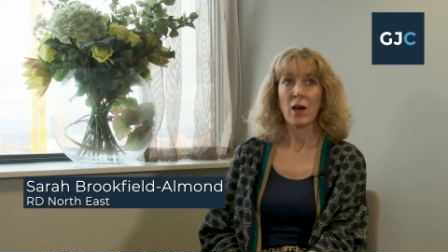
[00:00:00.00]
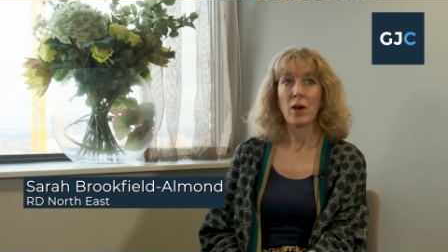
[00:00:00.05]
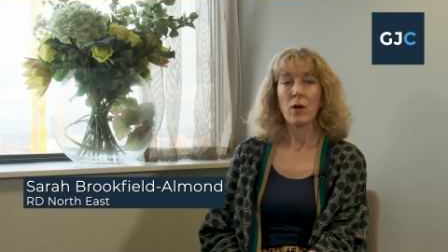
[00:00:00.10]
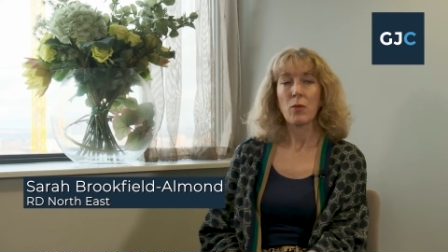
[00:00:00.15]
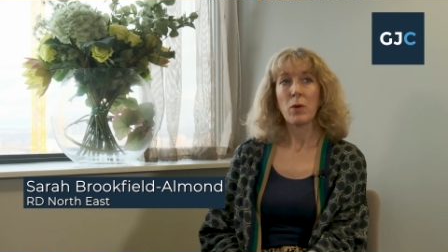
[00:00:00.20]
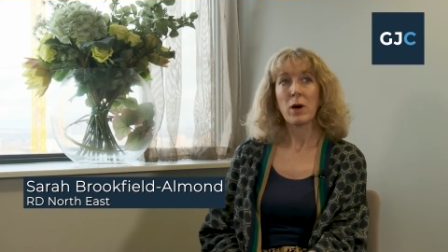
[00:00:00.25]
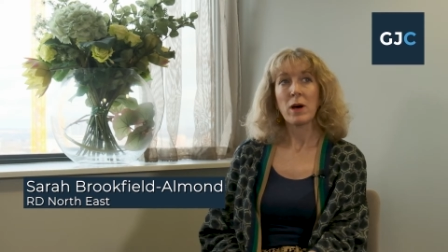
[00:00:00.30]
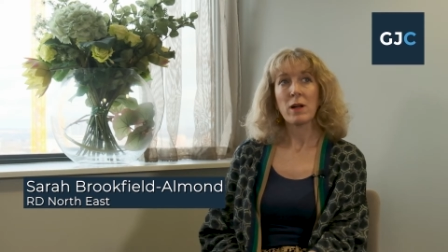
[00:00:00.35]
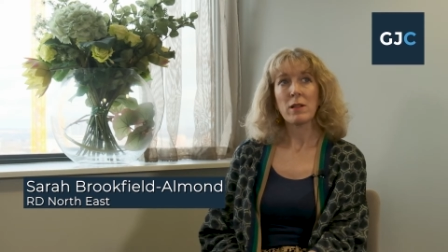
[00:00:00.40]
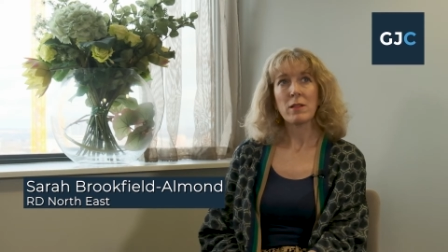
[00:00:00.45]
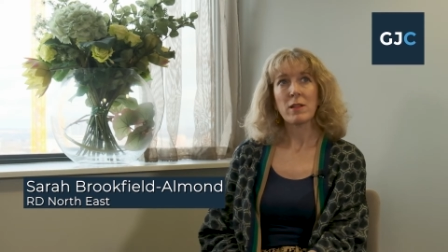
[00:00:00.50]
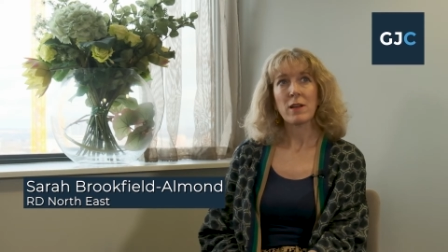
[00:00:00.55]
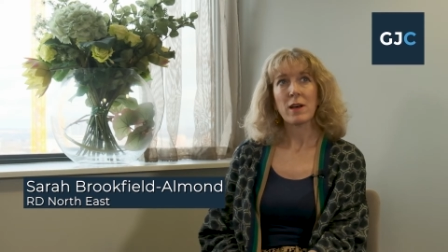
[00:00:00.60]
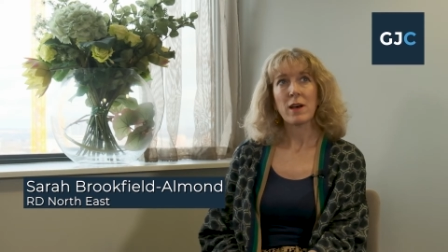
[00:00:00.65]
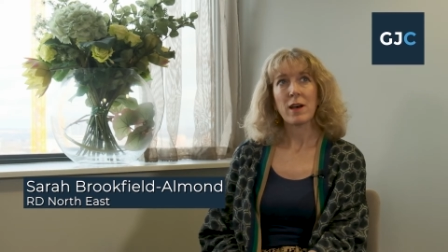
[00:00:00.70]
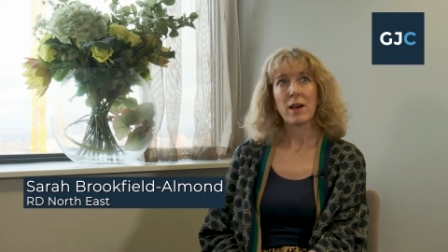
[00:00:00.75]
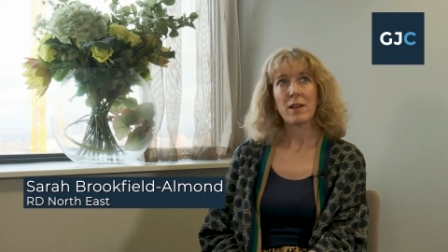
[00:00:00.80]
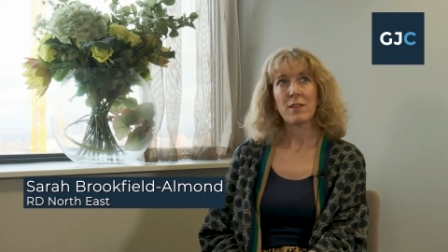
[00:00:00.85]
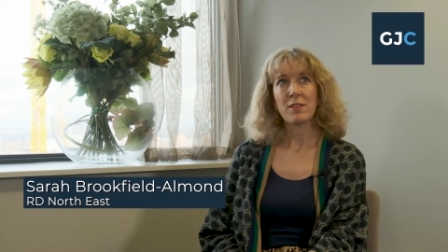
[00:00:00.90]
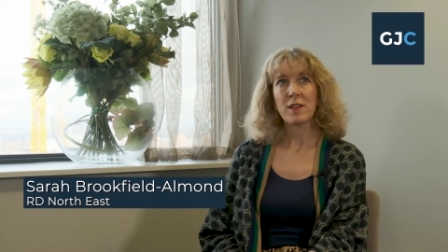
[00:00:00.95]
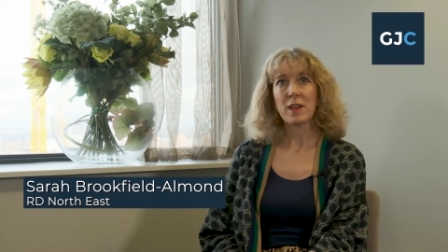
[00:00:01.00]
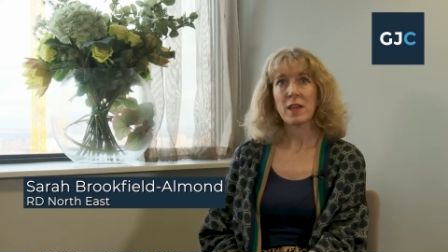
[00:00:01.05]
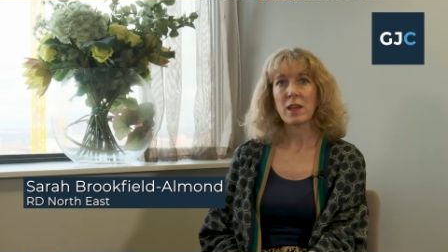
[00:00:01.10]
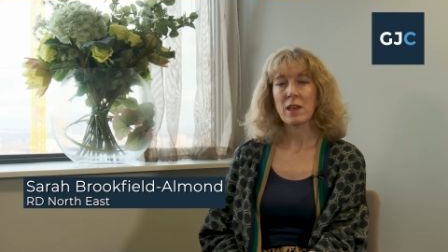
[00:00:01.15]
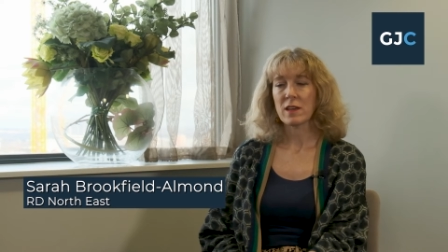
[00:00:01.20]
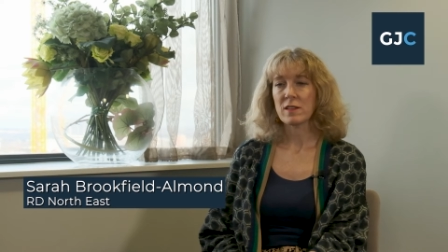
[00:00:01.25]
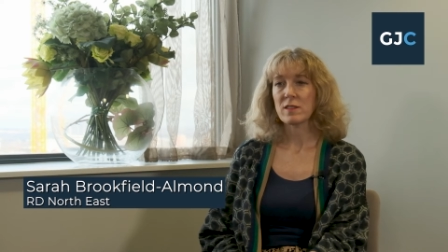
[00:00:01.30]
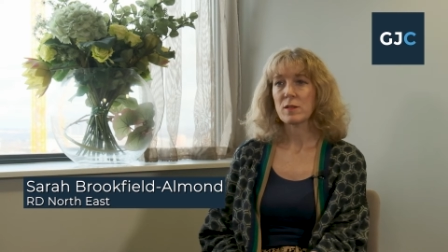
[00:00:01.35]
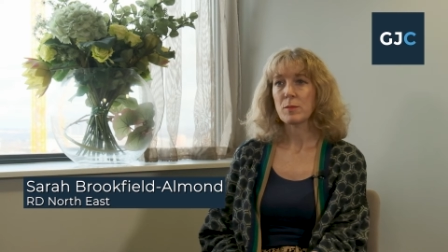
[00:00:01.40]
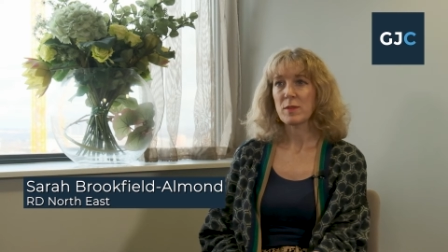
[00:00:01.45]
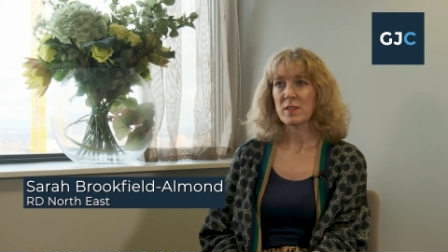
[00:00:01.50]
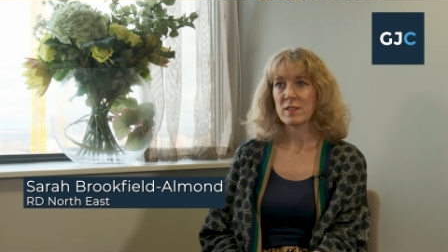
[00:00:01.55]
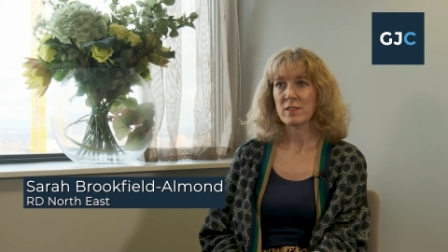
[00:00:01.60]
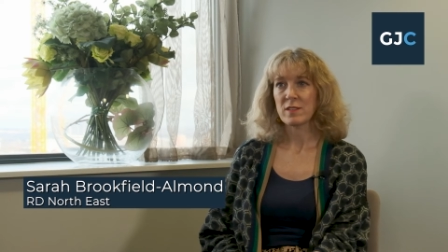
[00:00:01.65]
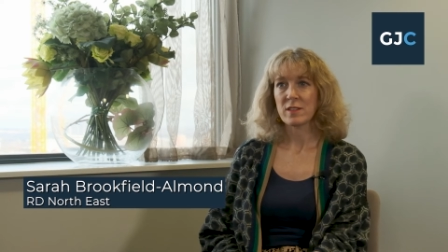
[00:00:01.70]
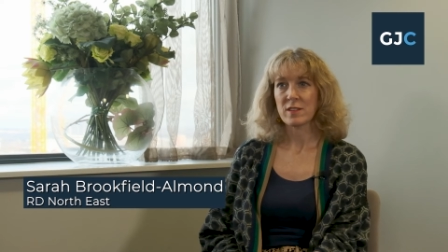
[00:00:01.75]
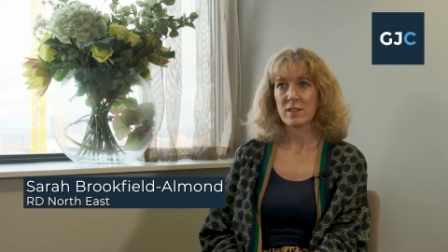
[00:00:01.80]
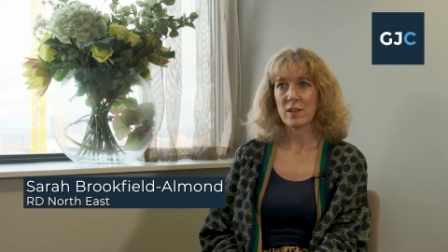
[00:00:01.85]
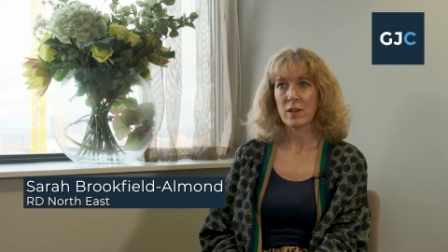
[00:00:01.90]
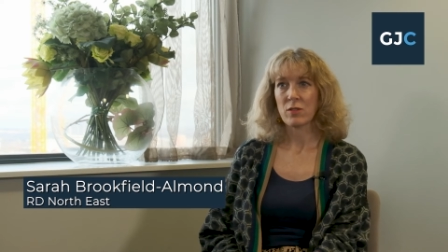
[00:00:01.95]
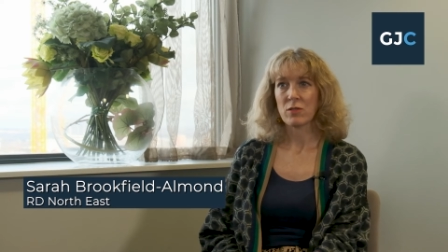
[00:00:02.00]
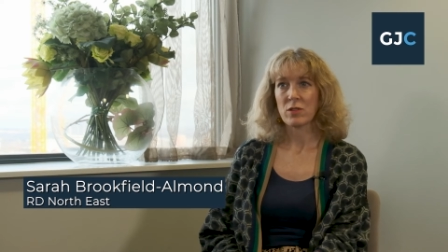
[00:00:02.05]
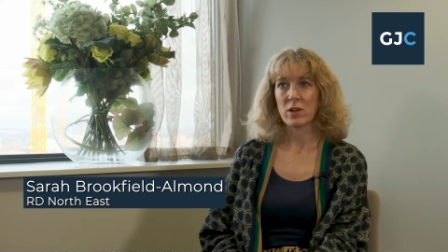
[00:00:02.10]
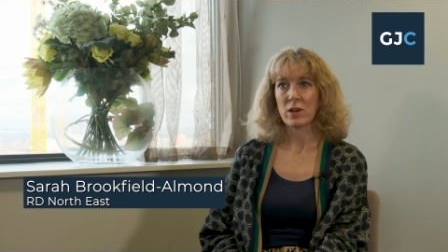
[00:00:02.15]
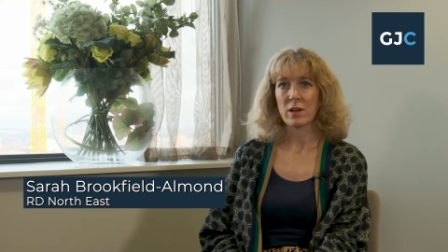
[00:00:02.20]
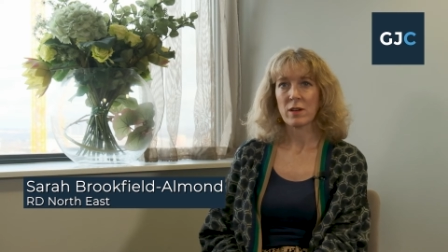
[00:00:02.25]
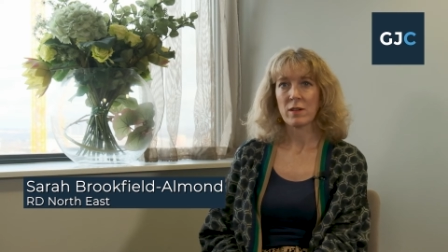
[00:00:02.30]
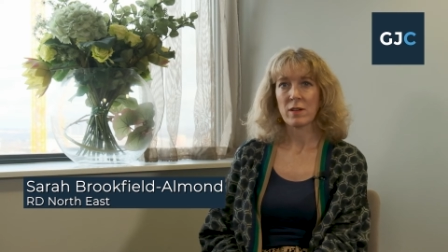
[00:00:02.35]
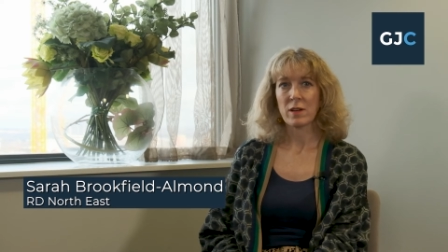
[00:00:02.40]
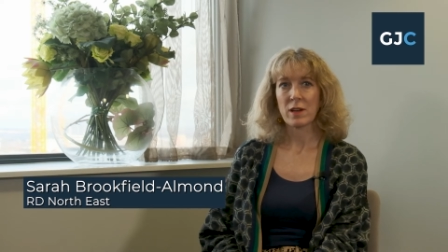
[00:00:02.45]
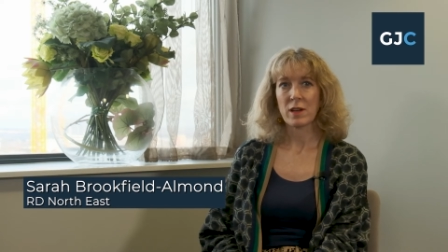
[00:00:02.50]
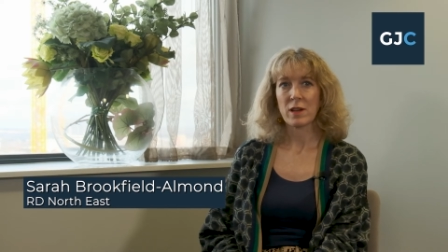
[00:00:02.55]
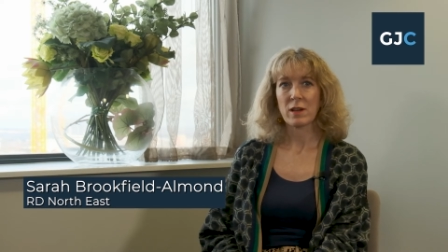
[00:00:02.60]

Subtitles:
Well, I think as a business owner,